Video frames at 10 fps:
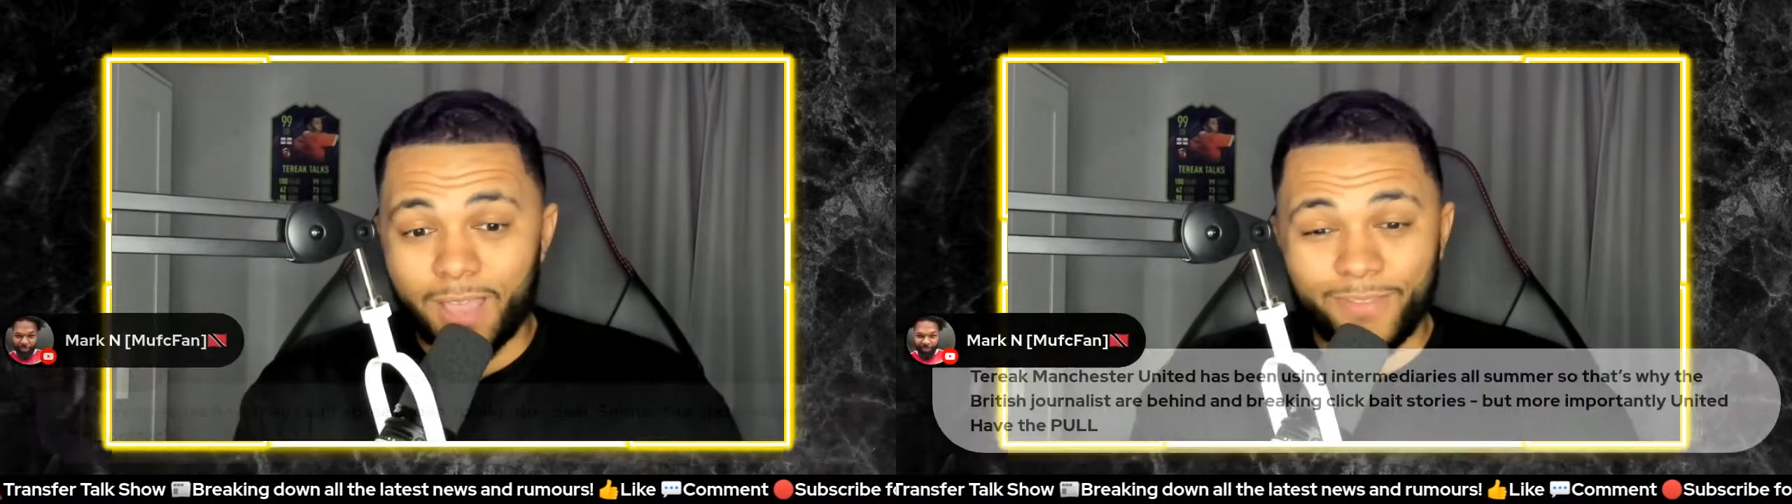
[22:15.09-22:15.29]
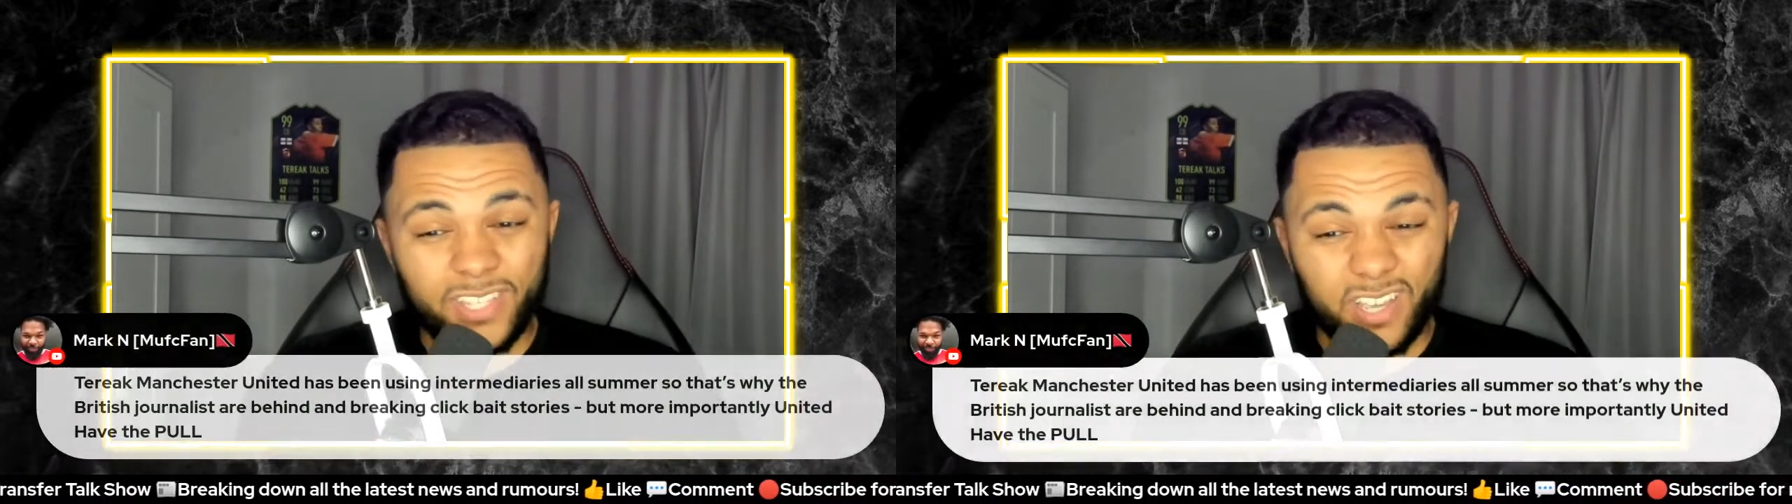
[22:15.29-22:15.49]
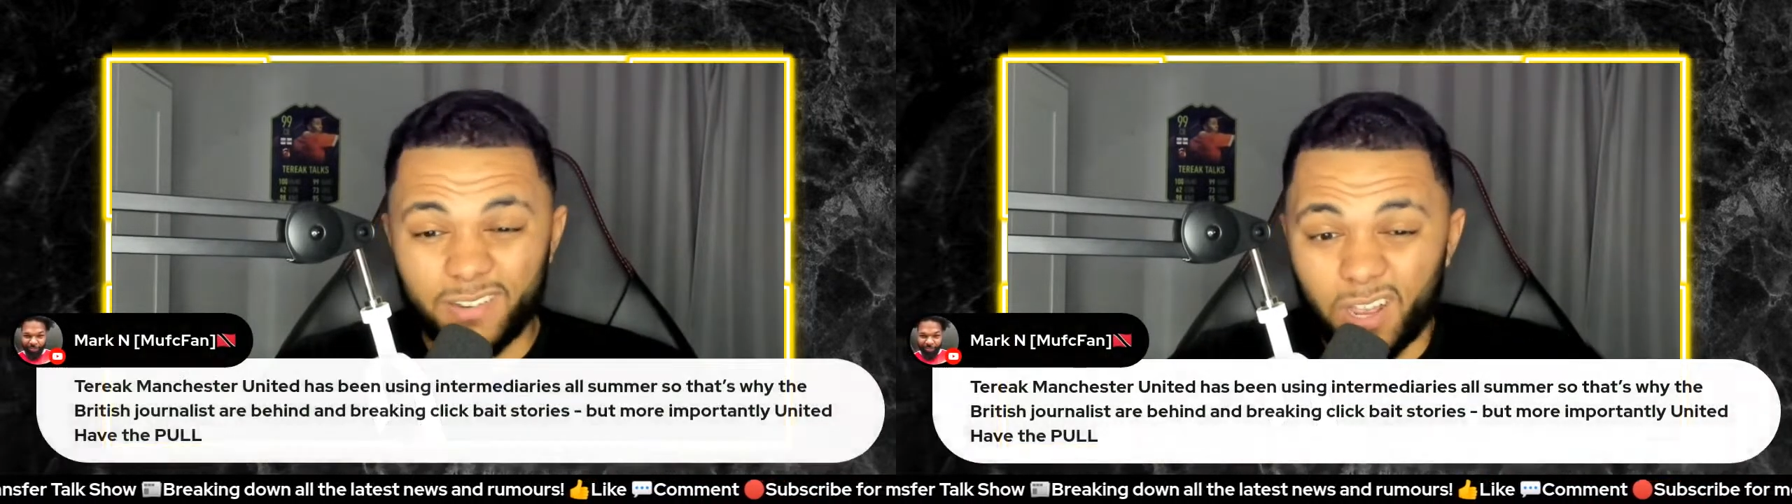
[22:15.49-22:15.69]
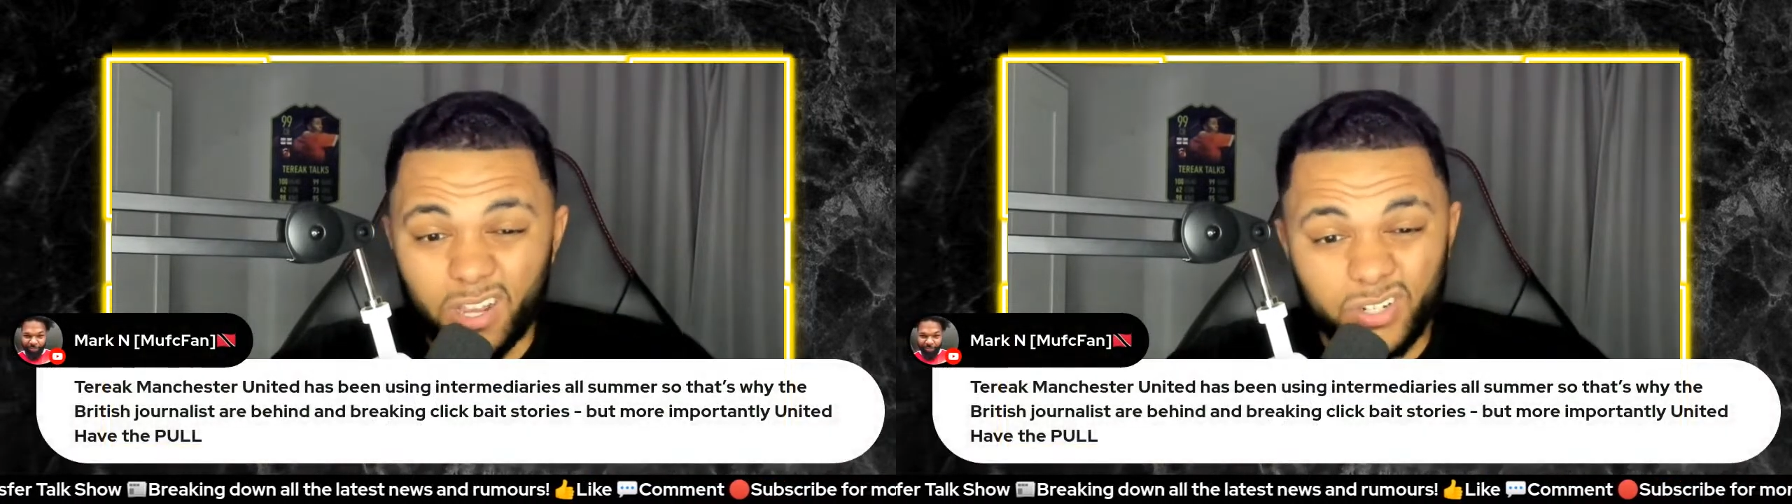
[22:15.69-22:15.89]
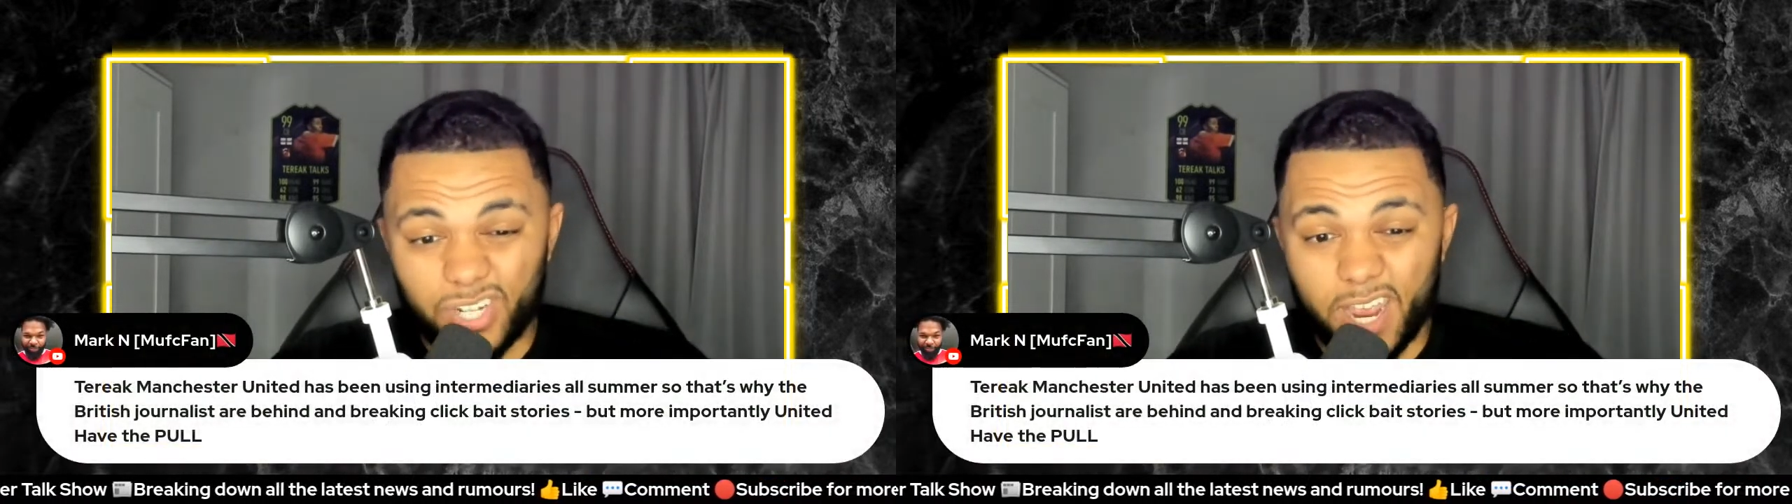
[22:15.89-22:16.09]
fans. I
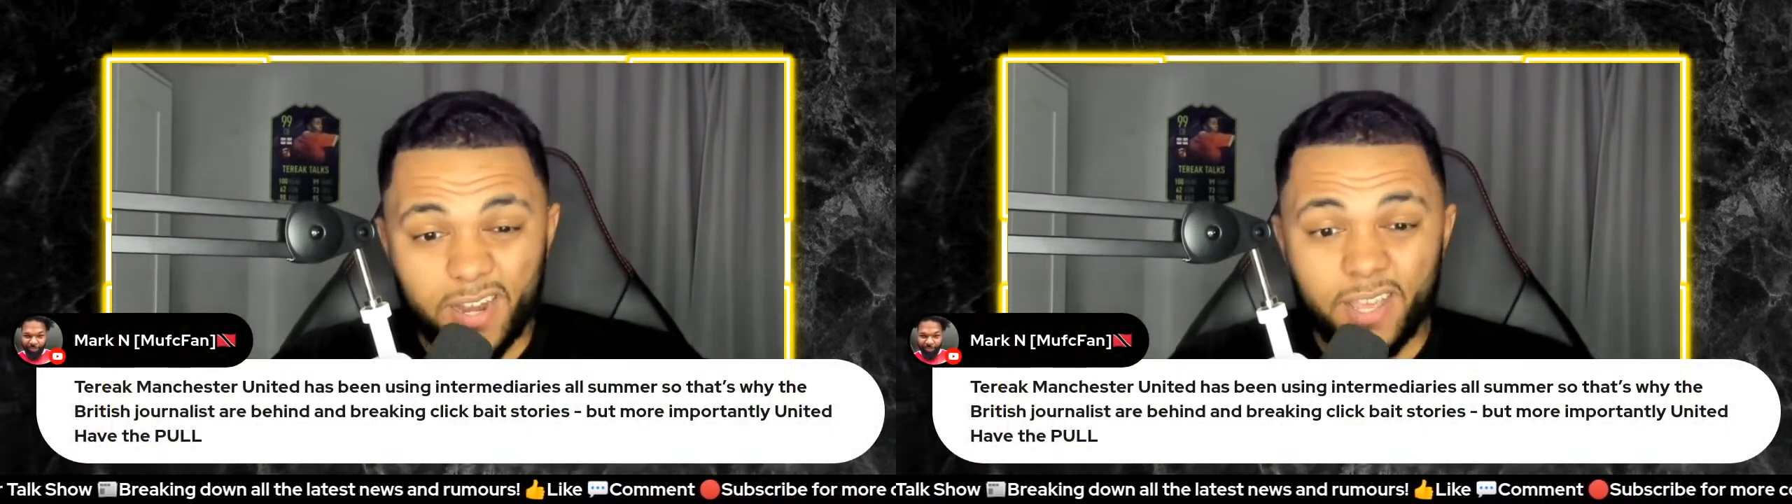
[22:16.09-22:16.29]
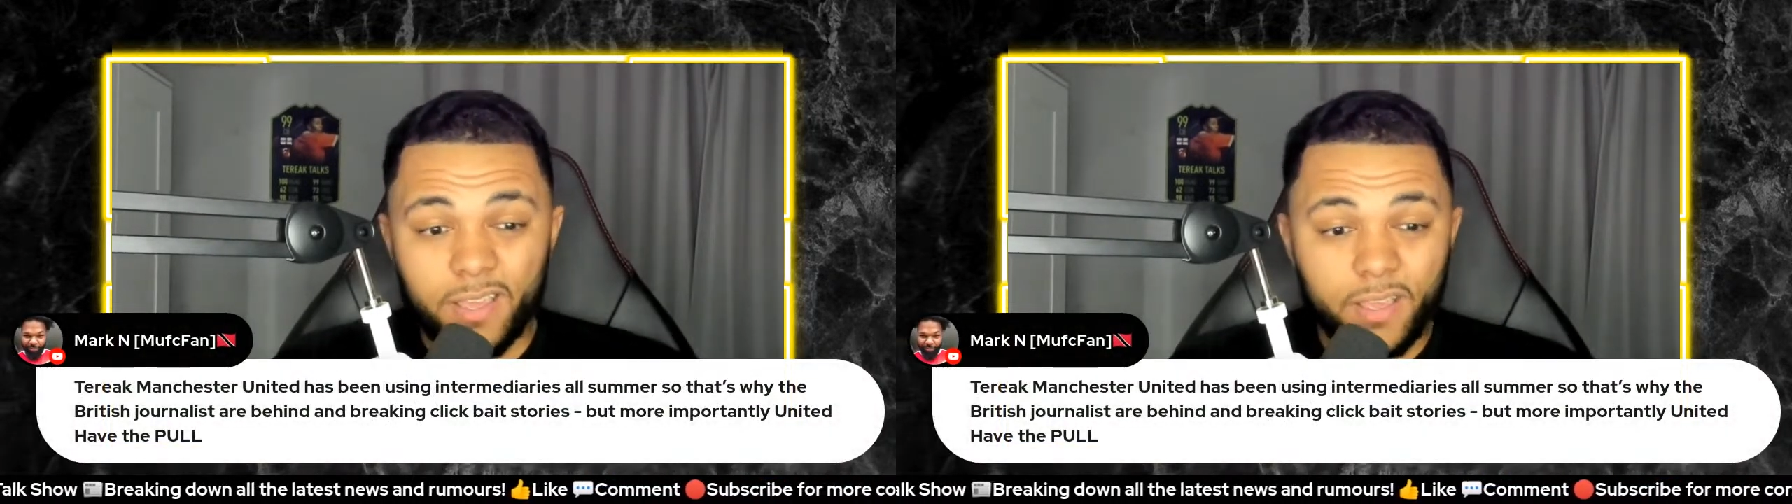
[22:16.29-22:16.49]
can share it.